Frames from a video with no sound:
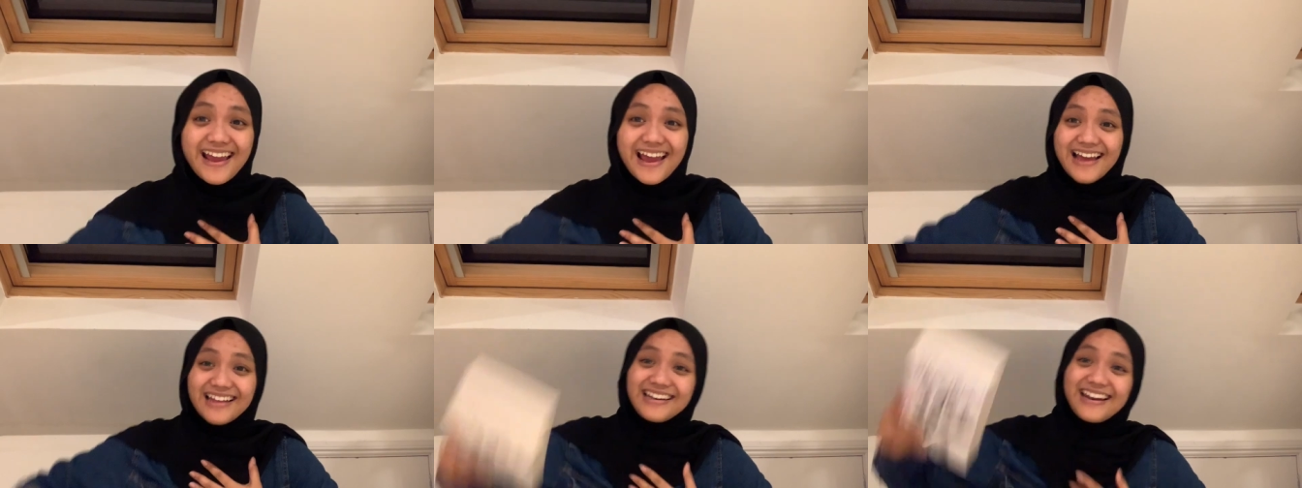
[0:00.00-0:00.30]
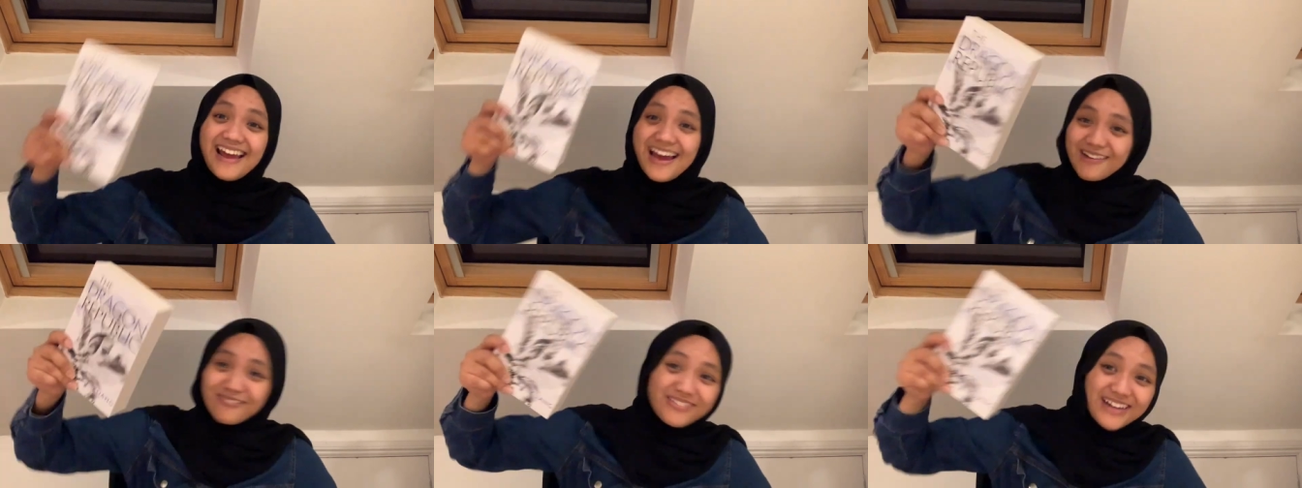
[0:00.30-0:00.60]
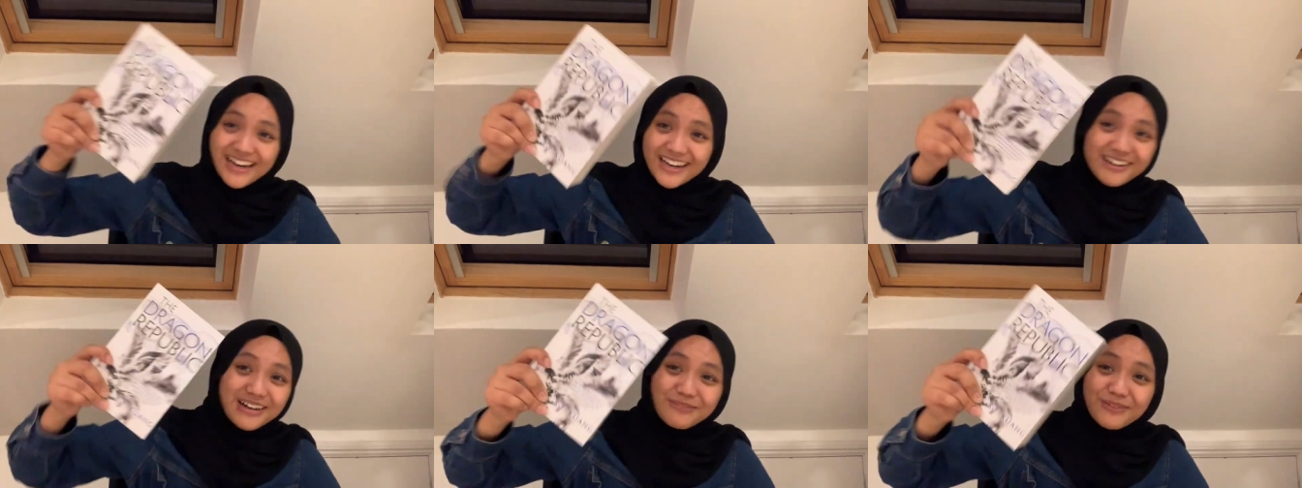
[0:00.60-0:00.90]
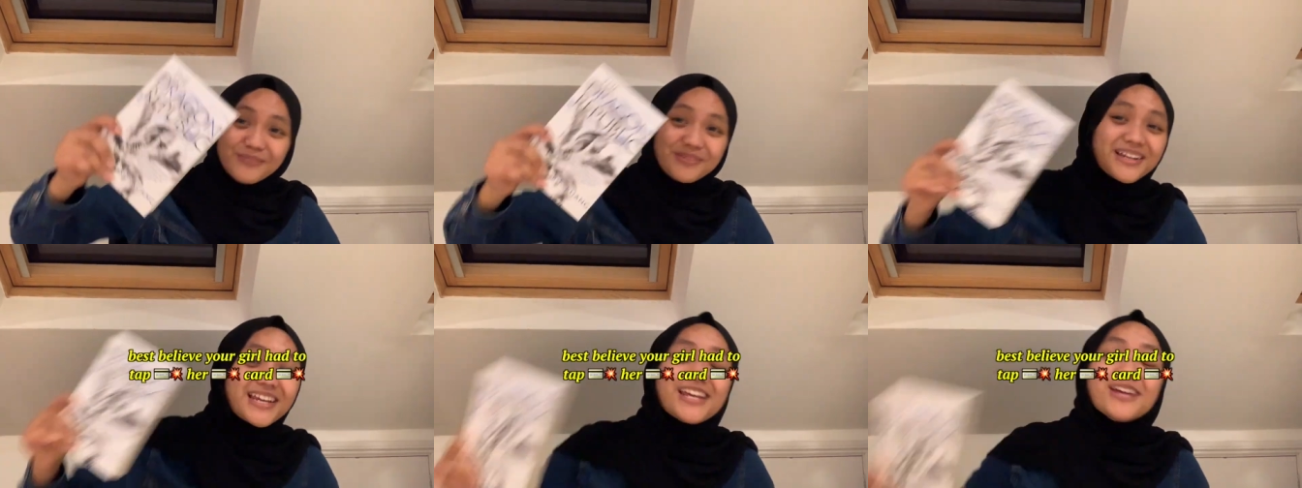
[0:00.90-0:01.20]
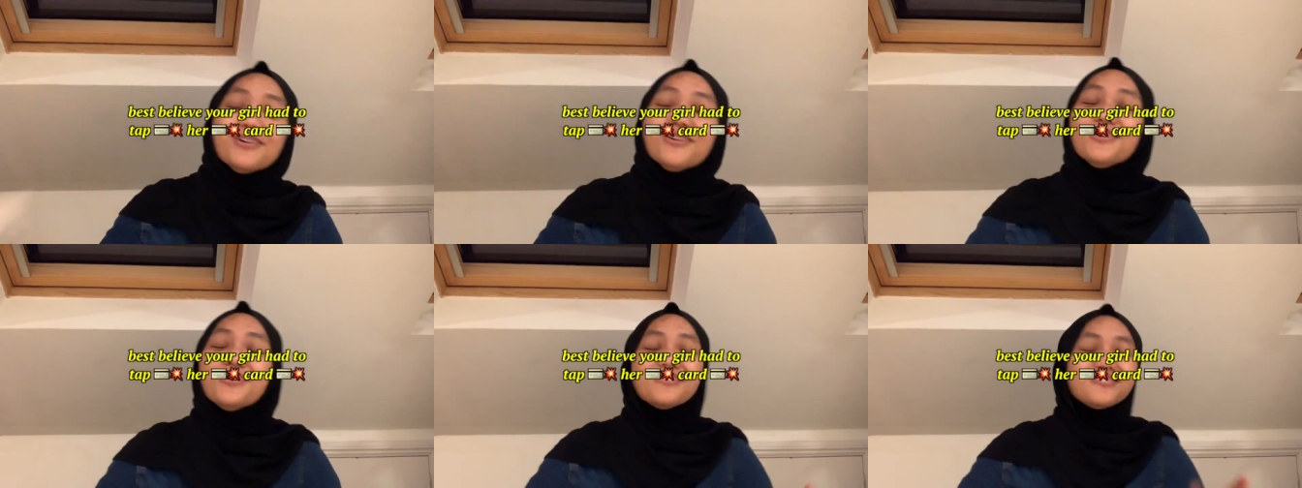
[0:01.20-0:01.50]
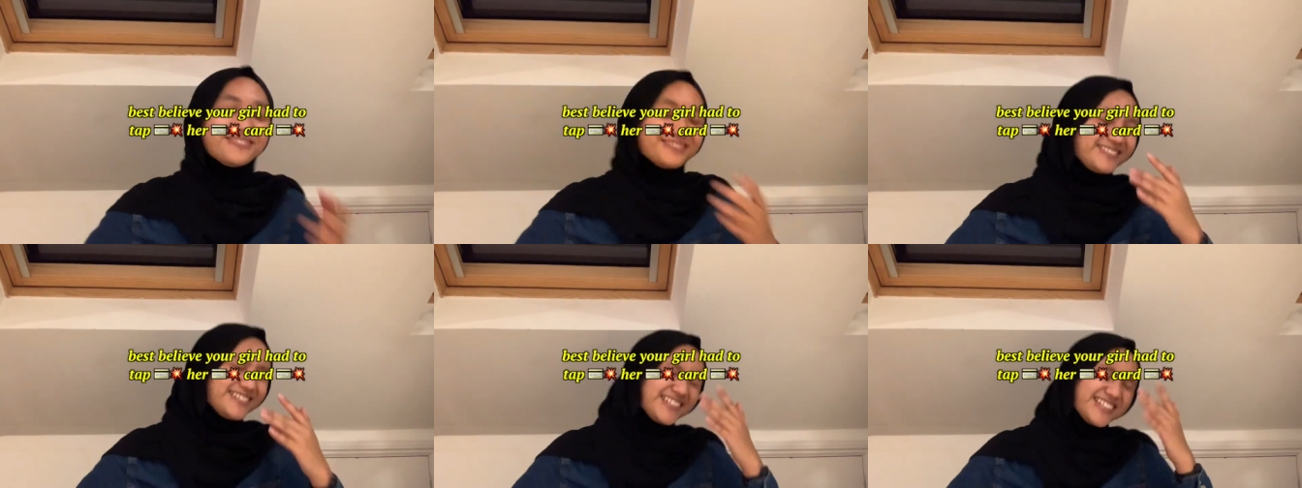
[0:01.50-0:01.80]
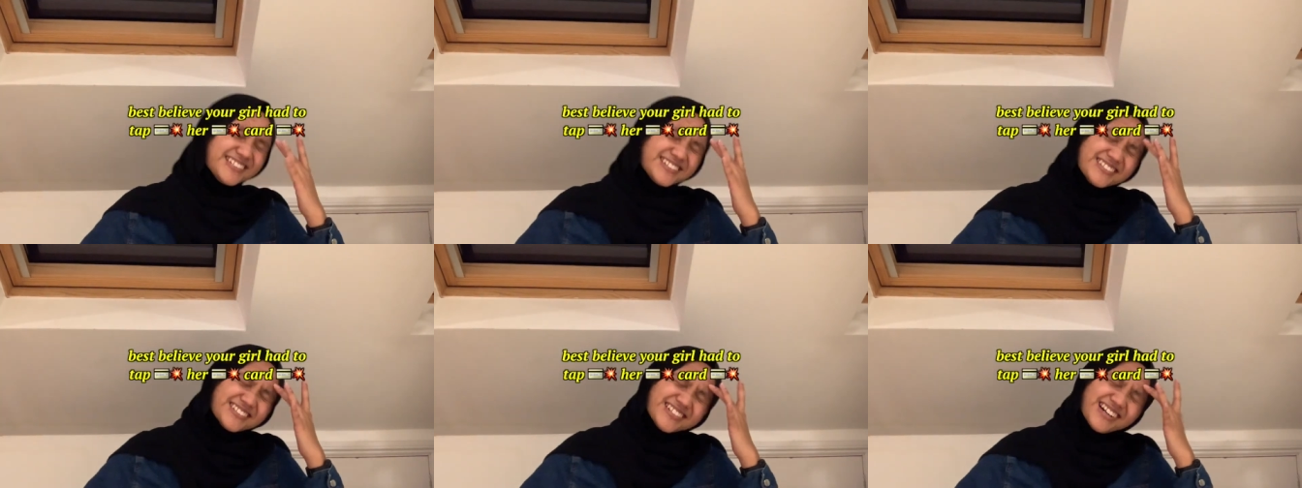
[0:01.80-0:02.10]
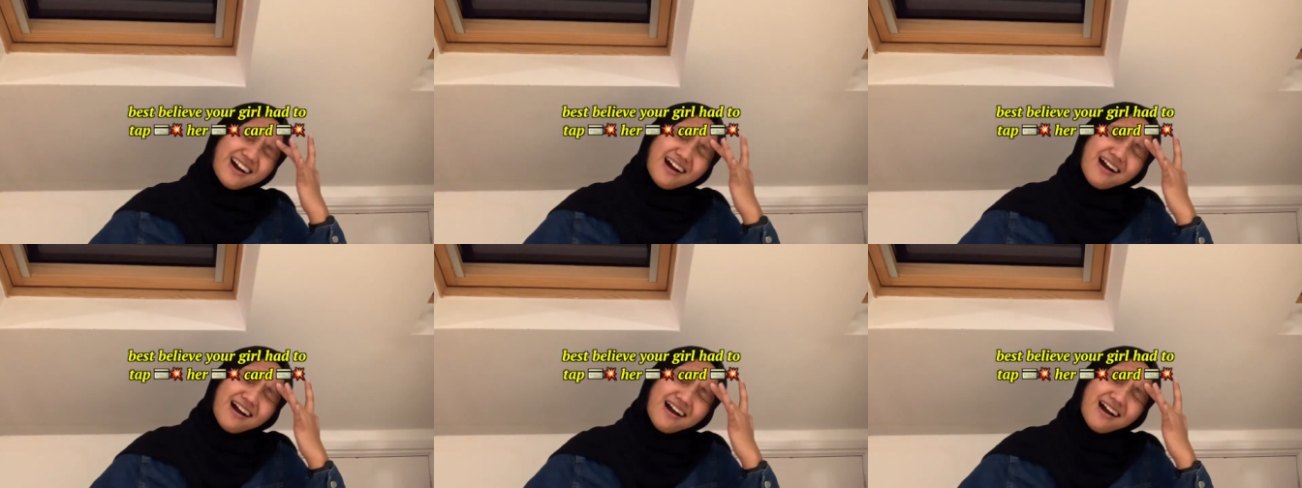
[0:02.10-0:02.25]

and they have Dragon Republic you you